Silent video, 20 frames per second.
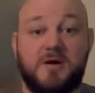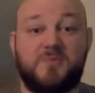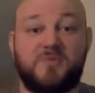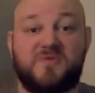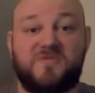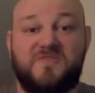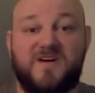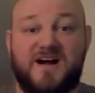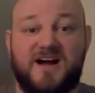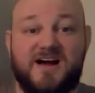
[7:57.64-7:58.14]

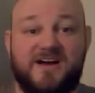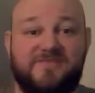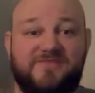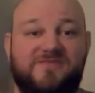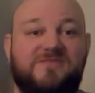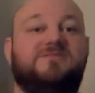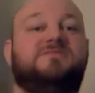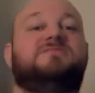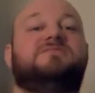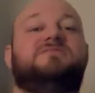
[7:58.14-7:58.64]
Number
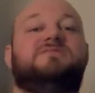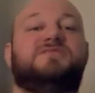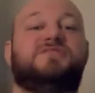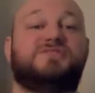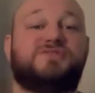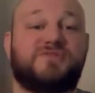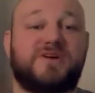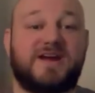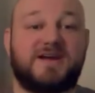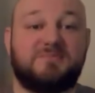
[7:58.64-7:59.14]
5,
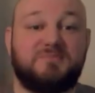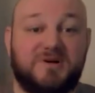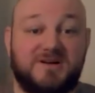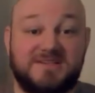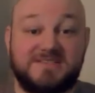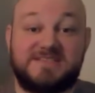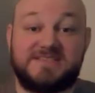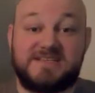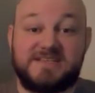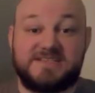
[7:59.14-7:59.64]
the Dragon
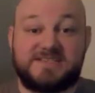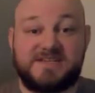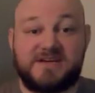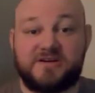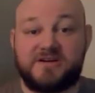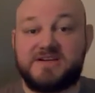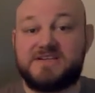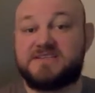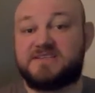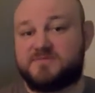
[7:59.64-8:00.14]
Ball Z
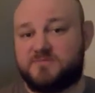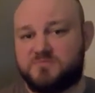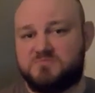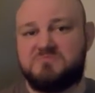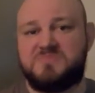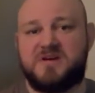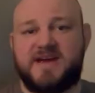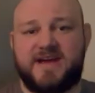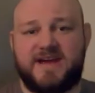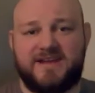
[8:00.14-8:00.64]
series
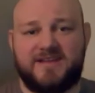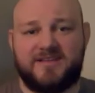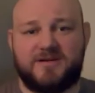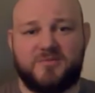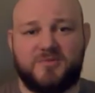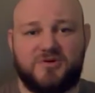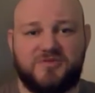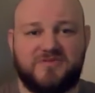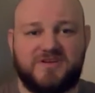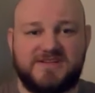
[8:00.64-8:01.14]
and
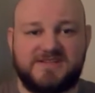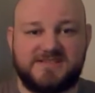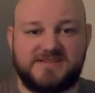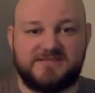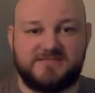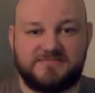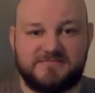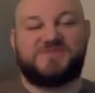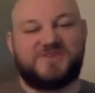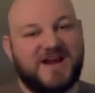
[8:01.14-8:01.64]
their movies.
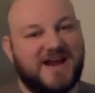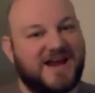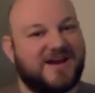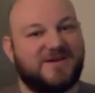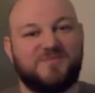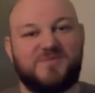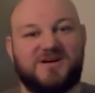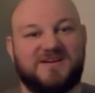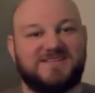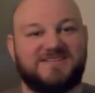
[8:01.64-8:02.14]

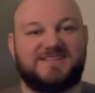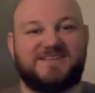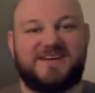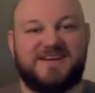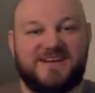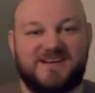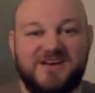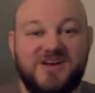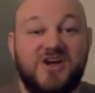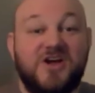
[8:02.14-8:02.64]
Dragon Ball
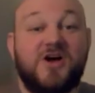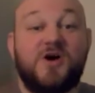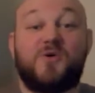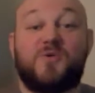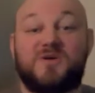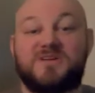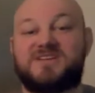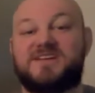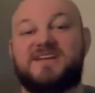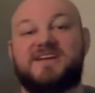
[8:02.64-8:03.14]
Z,
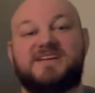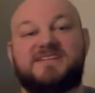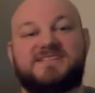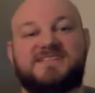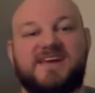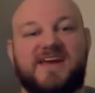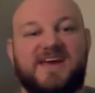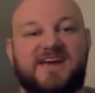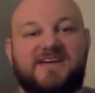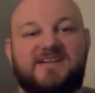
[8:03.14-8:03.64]
what can I
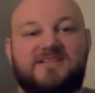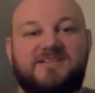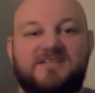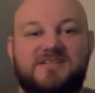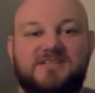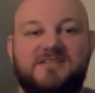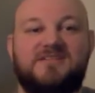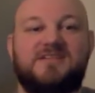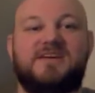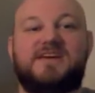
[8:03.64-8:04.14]
say?
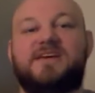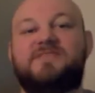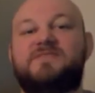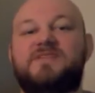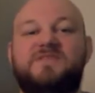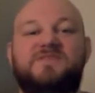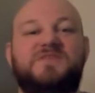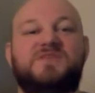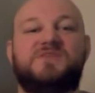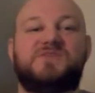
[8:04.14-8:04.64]

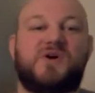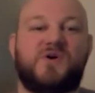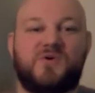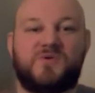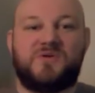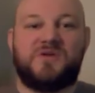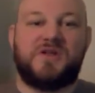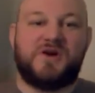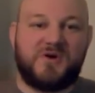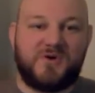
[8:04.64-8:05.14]
Even if you
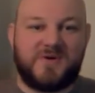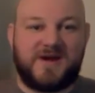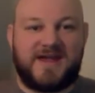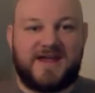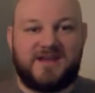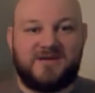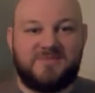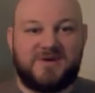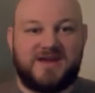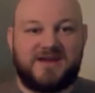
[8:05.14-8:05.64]
don't know
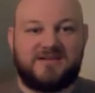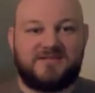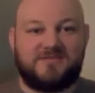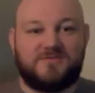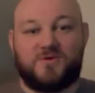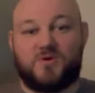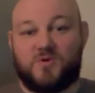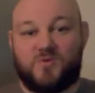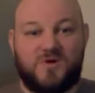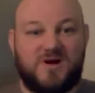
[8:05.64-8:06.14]
anime
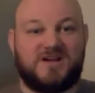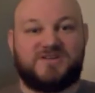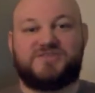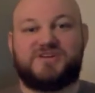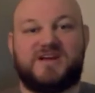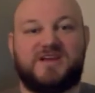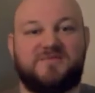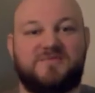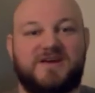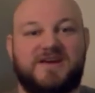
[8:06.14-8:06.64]
or watch
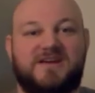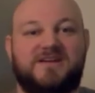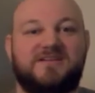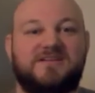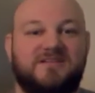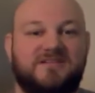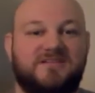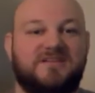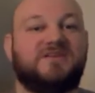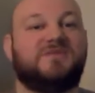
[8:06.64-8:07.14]
anime,
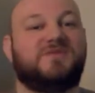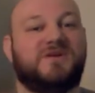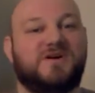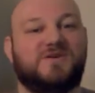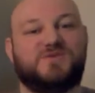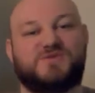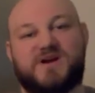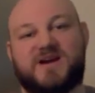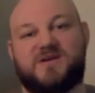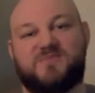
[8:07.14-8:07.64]
you
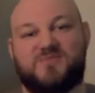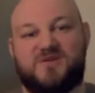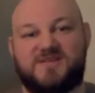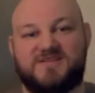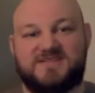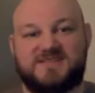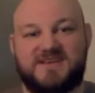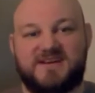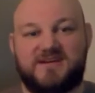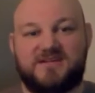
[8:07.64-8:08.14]
know Dragon
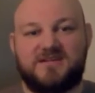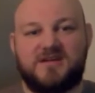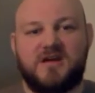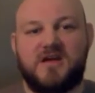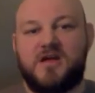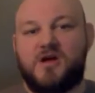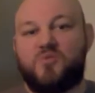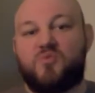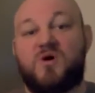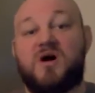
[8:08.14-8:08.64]
Ball Z.
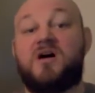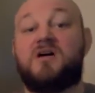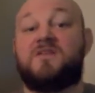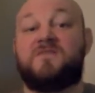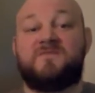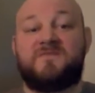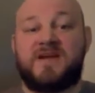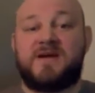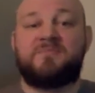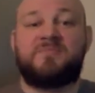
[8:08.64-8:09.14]

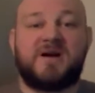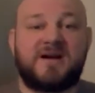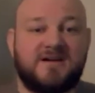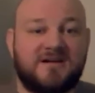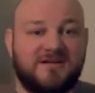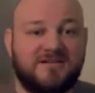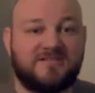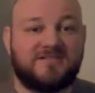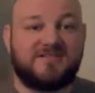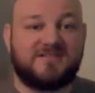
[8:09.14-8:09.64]
While Vampire
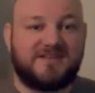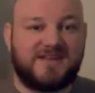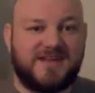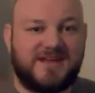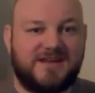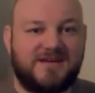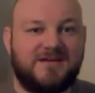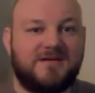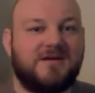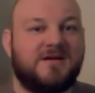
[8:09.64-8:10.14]
Hunter
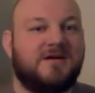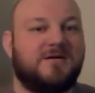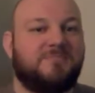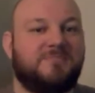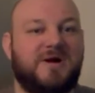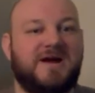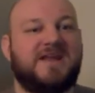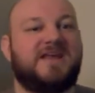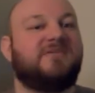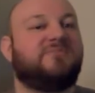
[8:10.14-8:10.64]
D
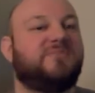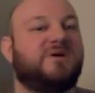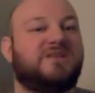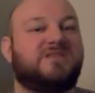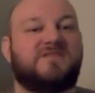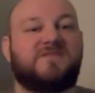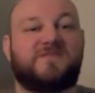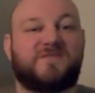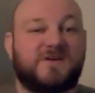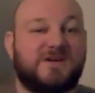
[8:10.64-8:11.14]
might have
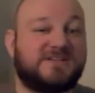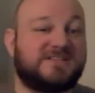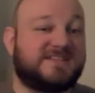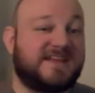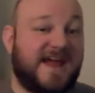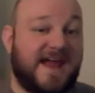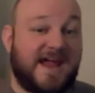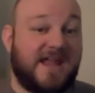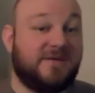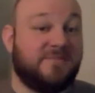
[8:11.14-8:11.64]
been the
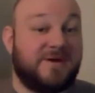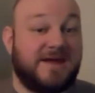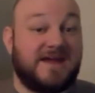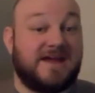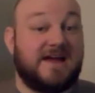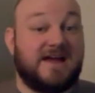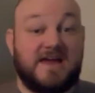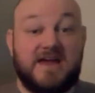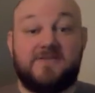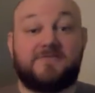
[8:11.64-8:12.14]
first anime
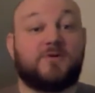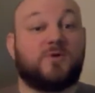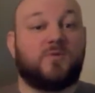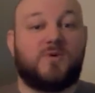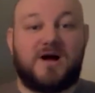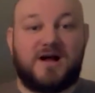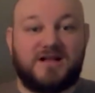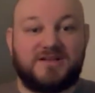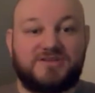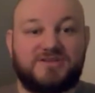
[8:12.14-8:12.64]
I ever
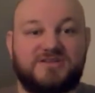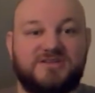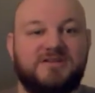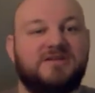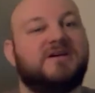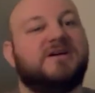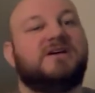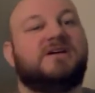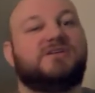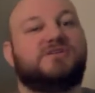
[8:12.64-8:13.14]
watched,
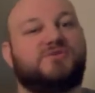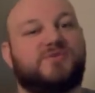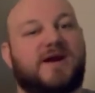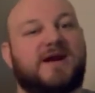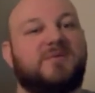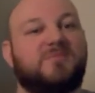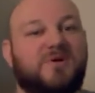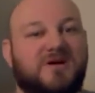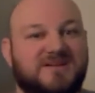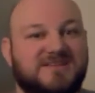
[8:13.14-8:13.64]

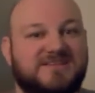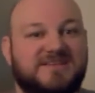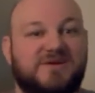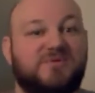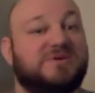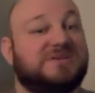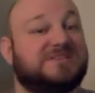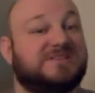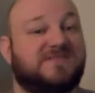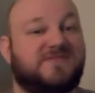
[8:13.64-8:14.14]
Dragon Ball Z
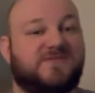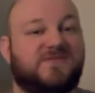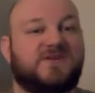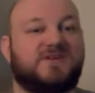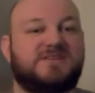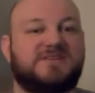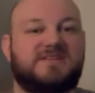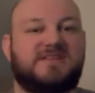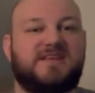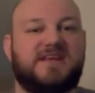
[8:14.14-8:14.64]
was the
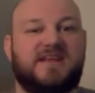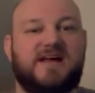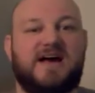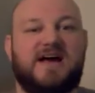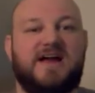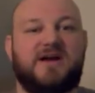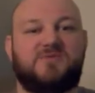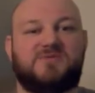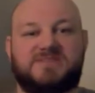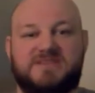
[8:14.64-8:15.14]
first that
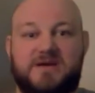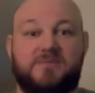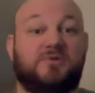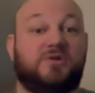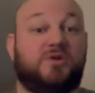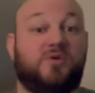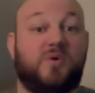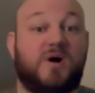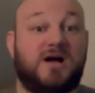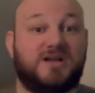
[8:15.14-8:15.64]
I was
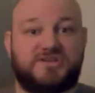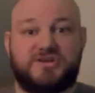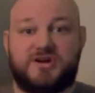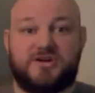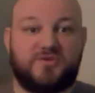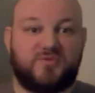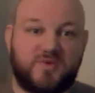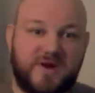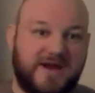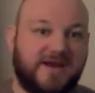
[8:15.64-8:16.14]
able to watch
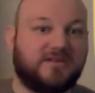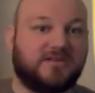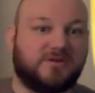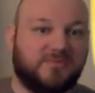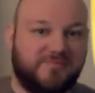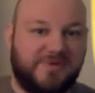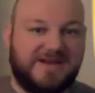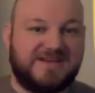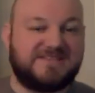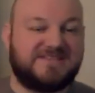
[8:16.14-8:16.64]
on a
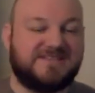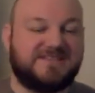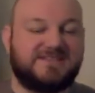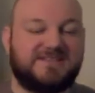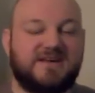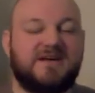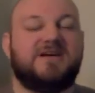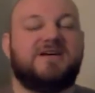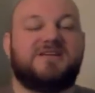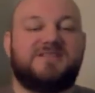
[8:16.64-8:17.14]
regular
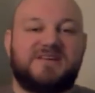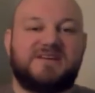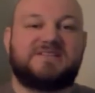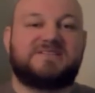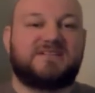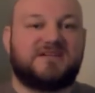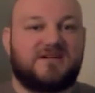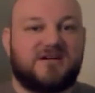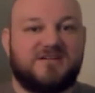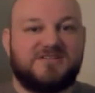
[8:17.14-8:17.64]
basis,
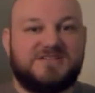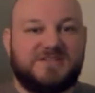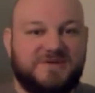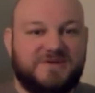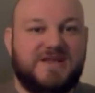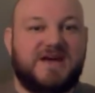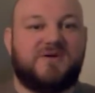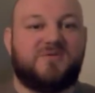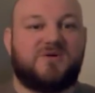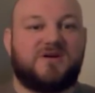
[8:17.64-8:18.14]
thanks to
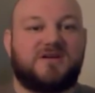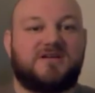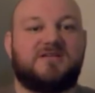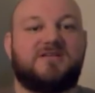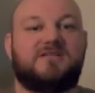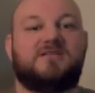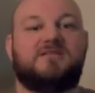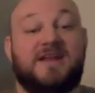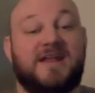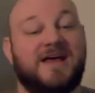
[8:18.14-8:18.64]
Cartoon Network.
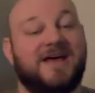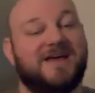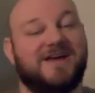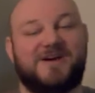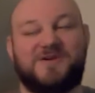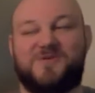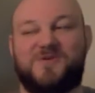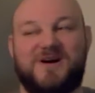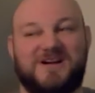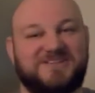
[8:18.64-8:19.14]

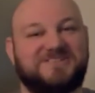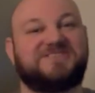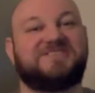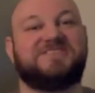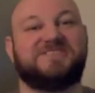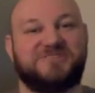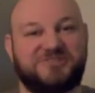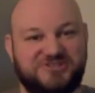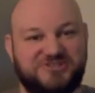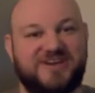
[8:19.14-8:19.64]
I watched
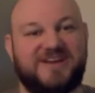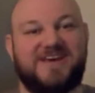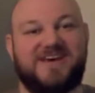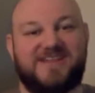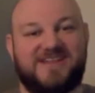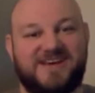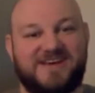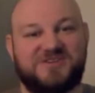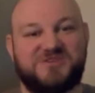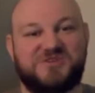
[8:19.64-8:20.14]
the shit out
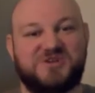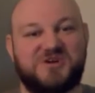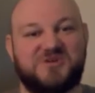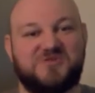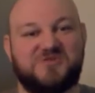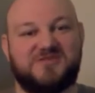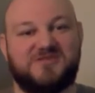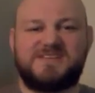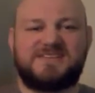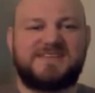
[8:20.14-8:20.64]
of that show.
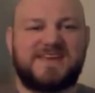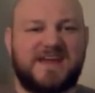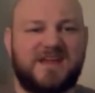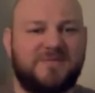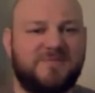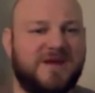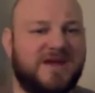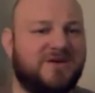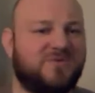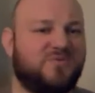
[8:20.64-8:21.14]
This
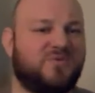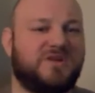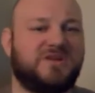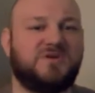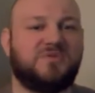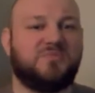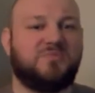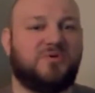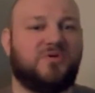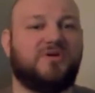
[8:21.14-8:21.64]
anime, when
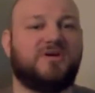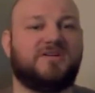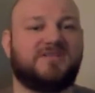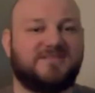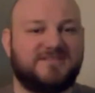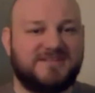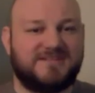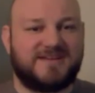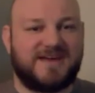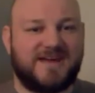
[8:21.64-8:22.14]
you
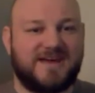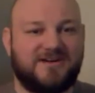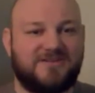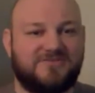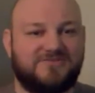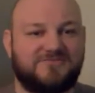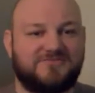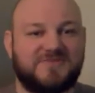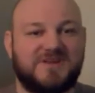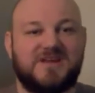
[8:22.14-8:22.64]
boil it
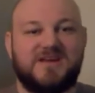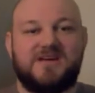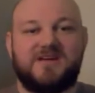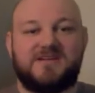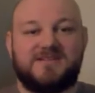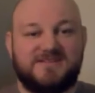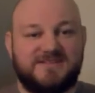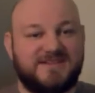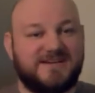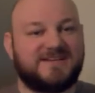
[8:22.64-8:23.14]
down,
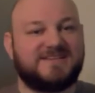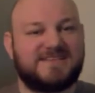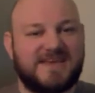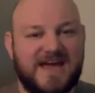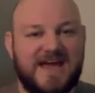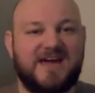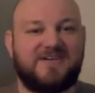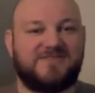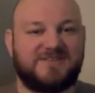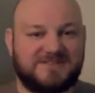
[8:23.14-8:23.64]
does
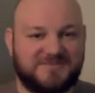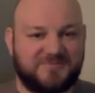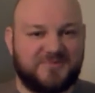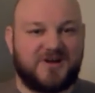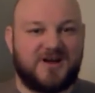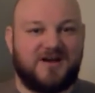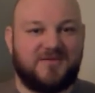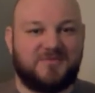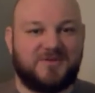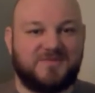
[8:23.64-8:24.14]
have its
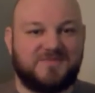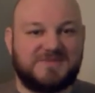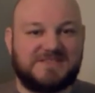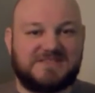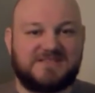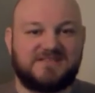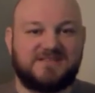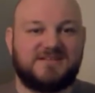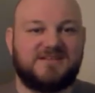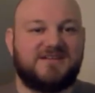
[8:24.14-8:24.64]

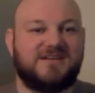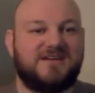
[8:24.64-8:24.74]
problems.